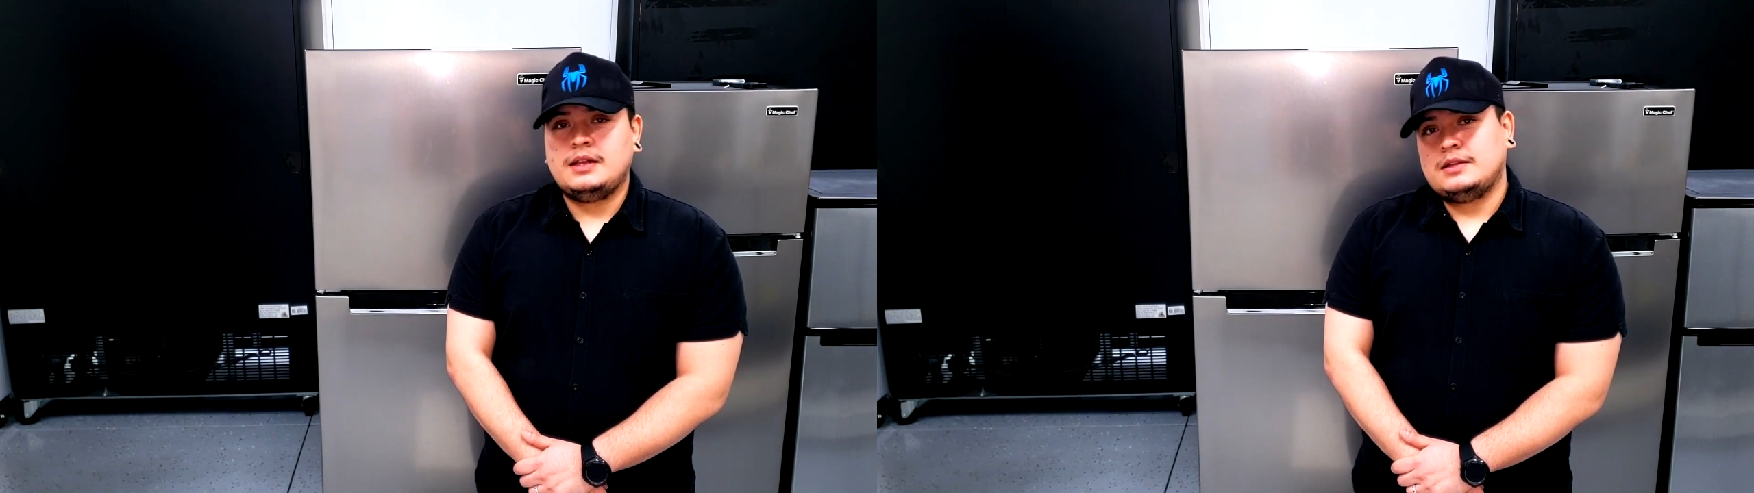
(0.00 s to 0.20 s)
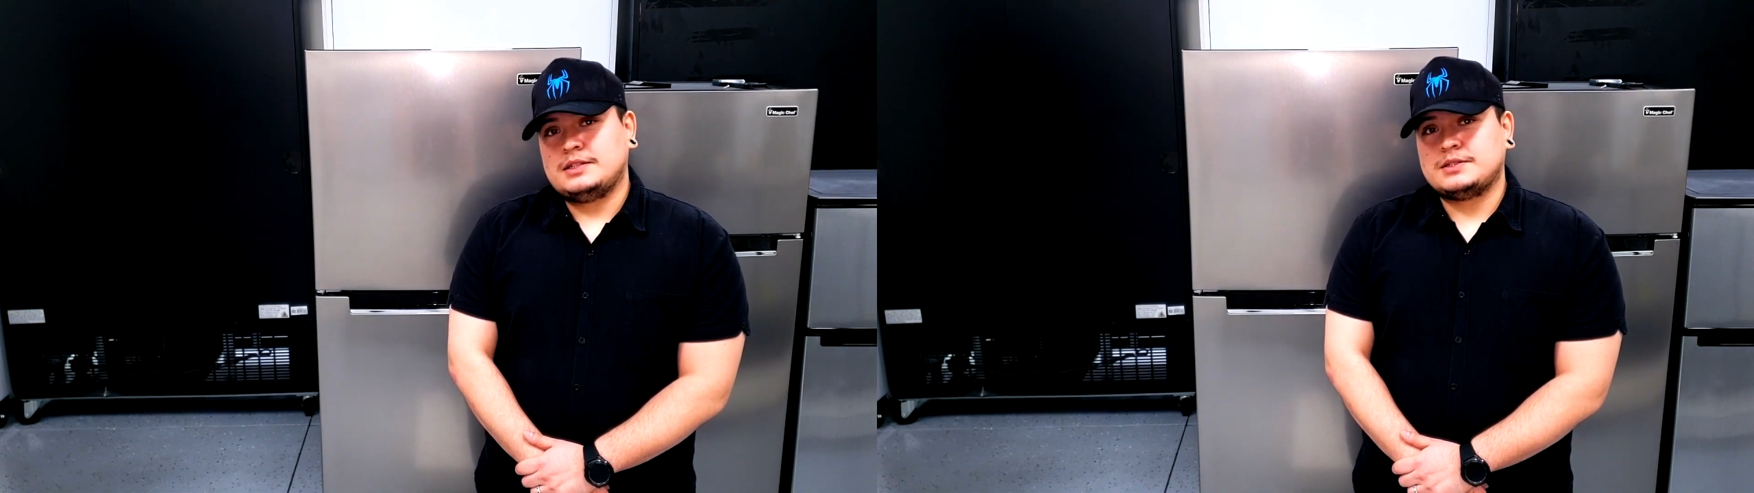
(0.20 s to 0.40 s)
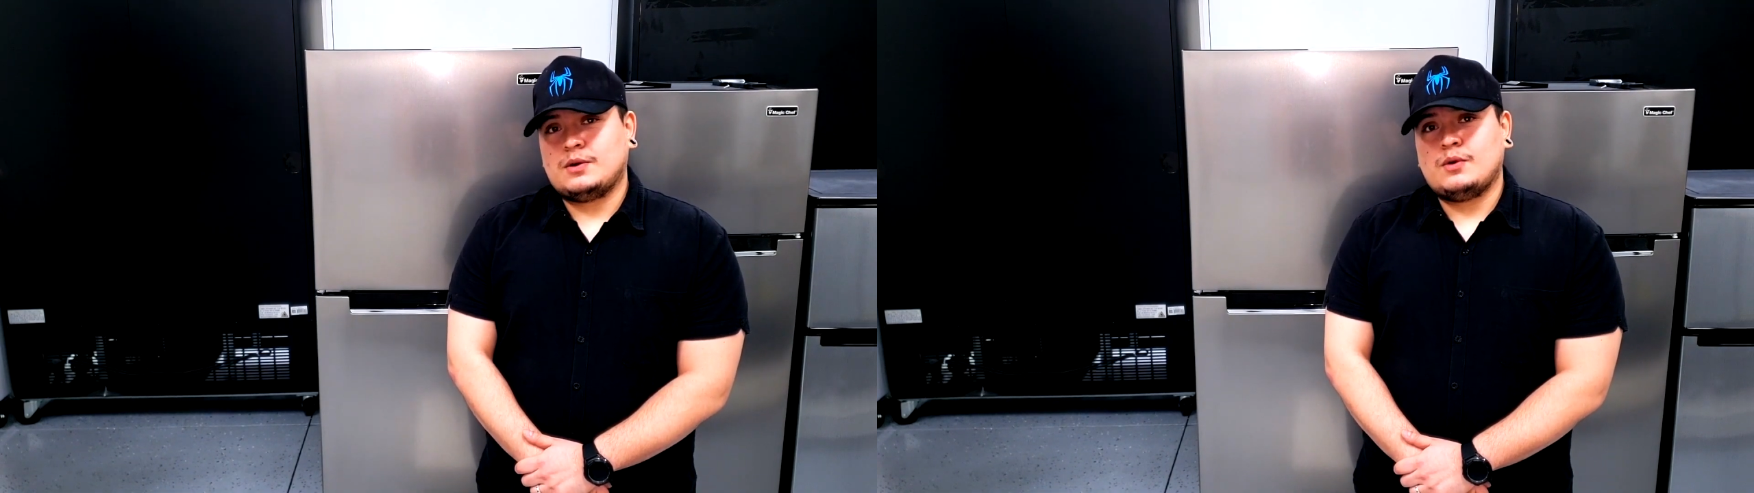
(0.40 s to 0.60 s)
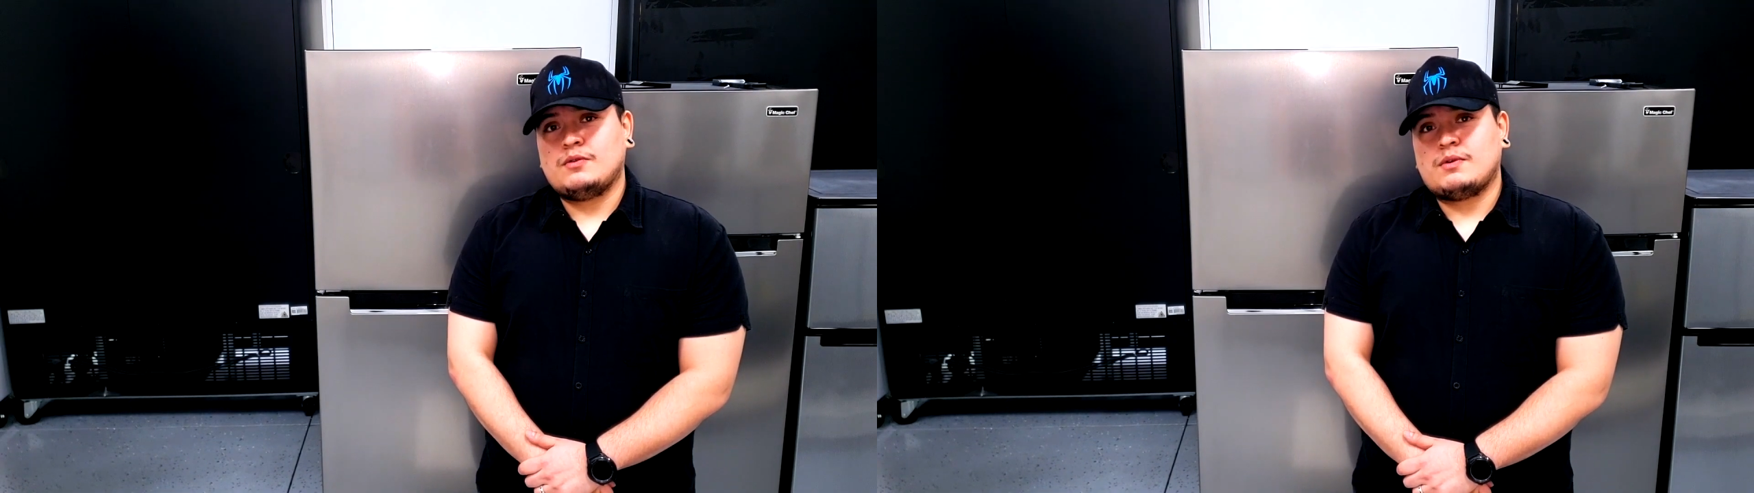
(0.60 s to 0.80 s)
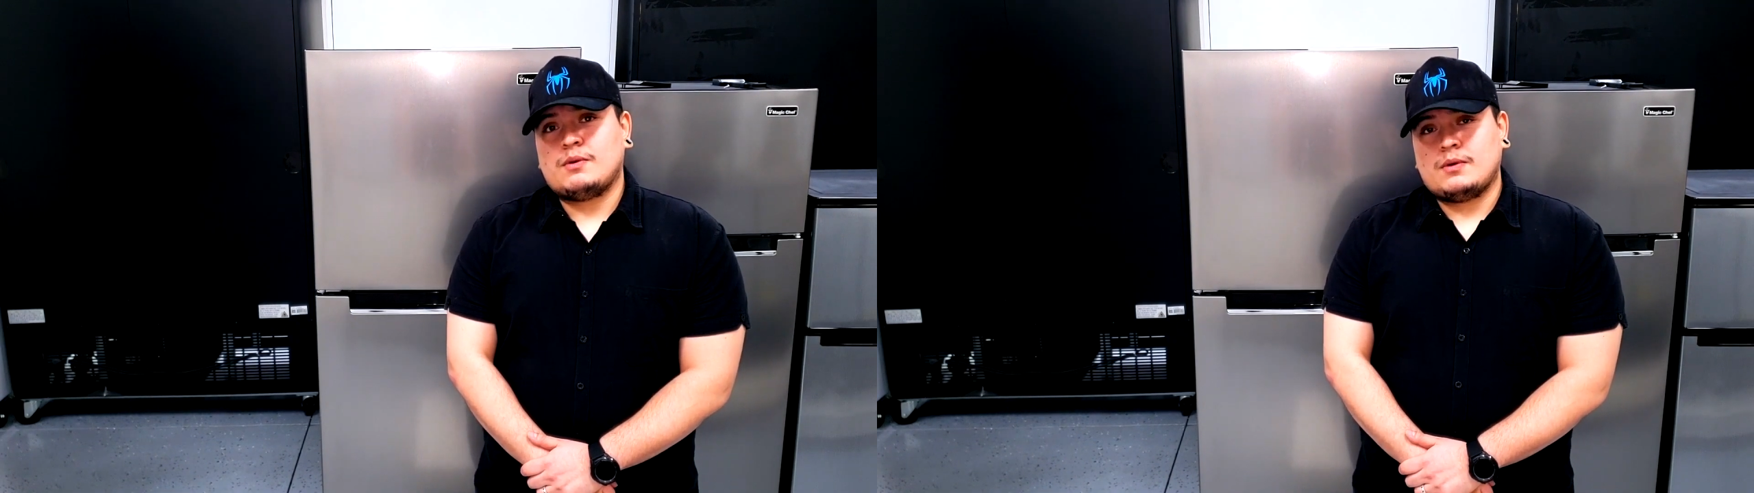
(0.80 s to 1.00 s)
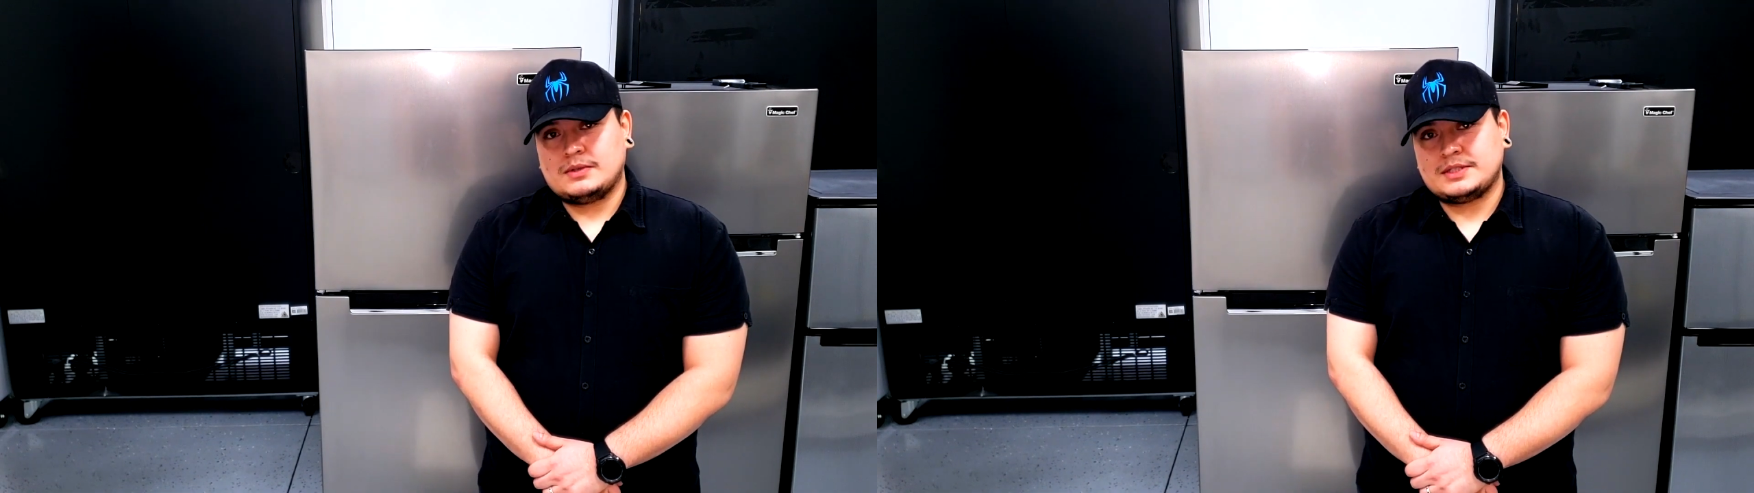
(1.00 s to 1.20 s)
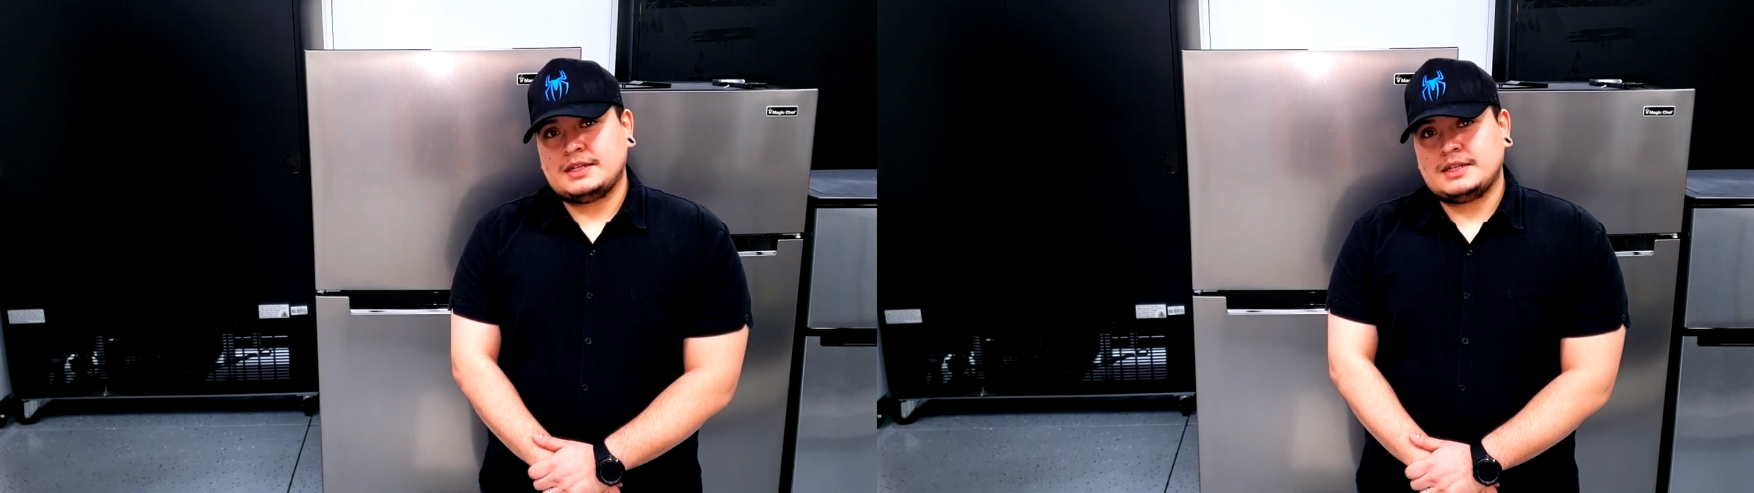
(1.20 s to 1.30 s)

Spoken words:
let's go over what's